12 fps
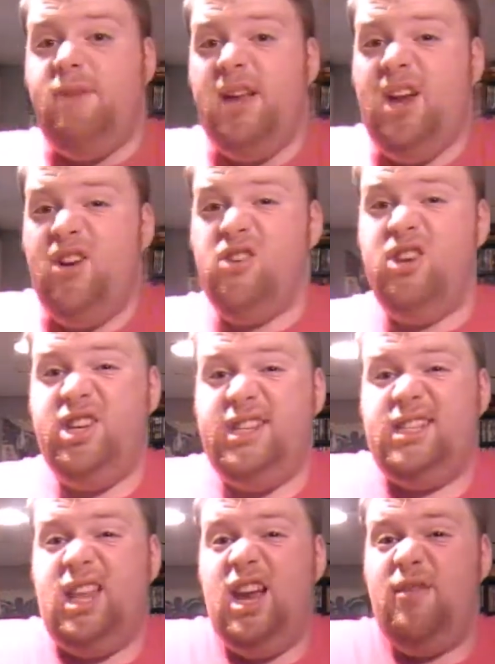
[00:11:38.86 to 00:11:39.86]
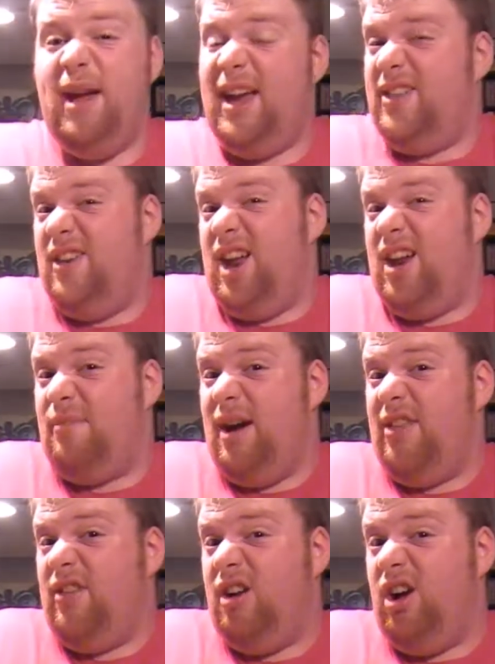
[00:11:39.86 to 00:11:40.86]
But no, you just slide them back and they're not a
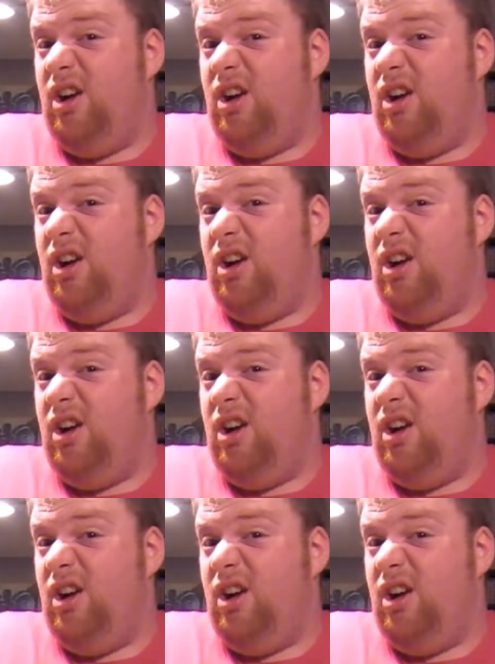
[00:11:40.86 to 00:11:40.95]
bother at